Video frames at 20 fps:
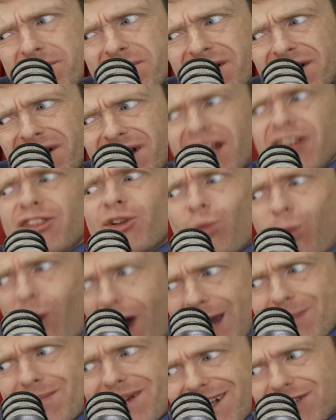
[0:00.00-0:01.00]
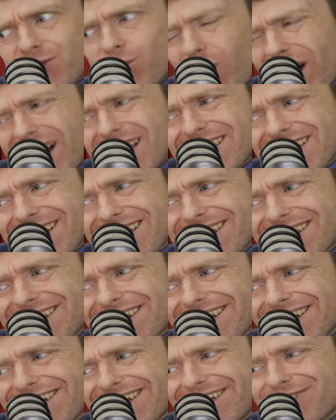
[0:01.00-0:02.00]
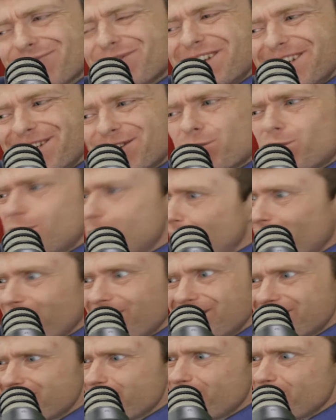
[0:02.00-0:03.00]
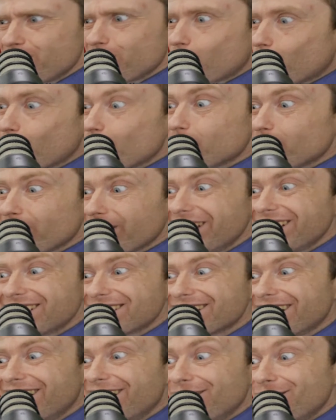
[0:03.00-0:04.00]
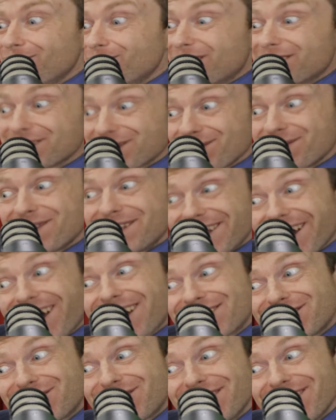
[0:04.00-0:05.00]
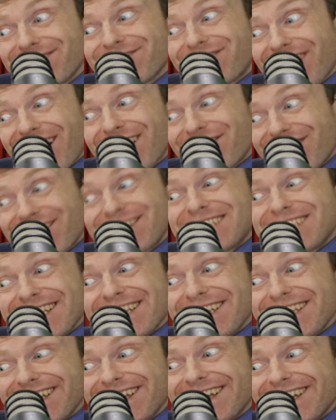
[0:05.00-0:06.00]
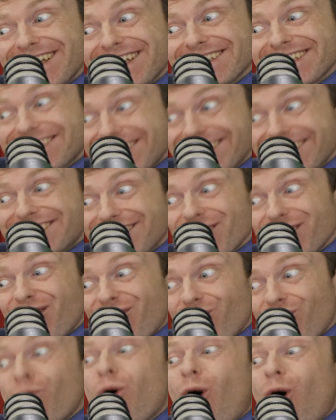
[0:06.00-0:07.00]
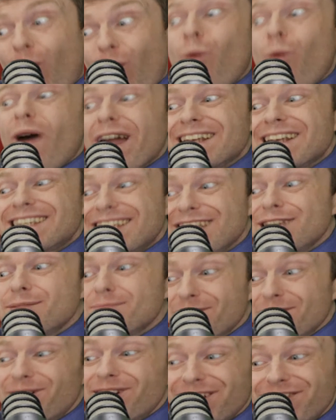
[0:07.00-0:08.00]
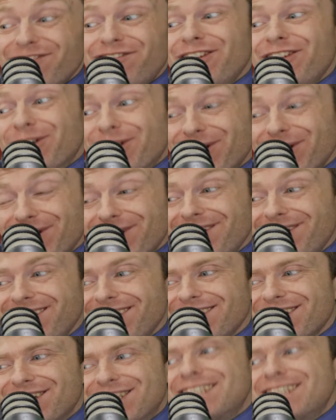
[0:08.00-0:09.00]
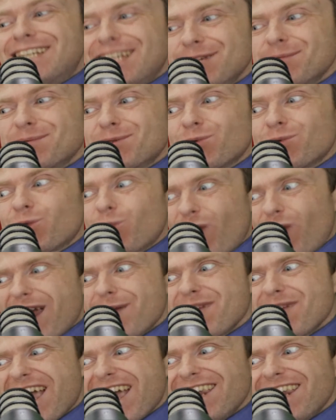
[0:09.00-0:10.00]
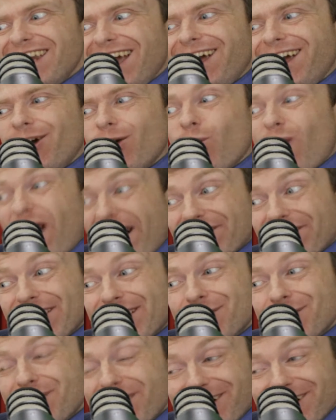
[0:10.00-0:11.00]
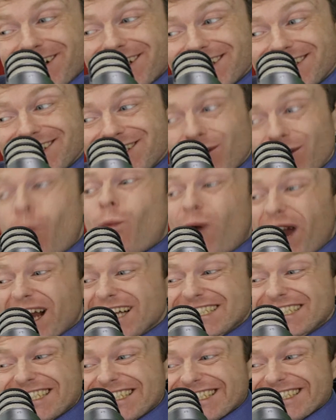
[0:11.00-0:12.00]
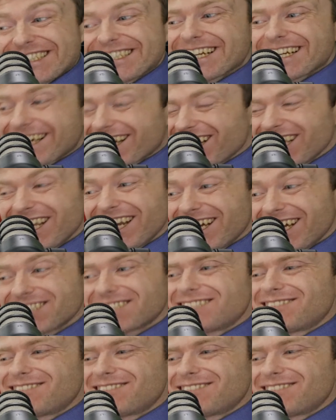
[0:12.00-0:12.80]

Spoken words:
and the white man's racist, and we need to replace them in the workplace because of the doctrine of diversity. It says that all white teams are inferior to teams with Wham-Man, African Americans, Washins, and Kleenex.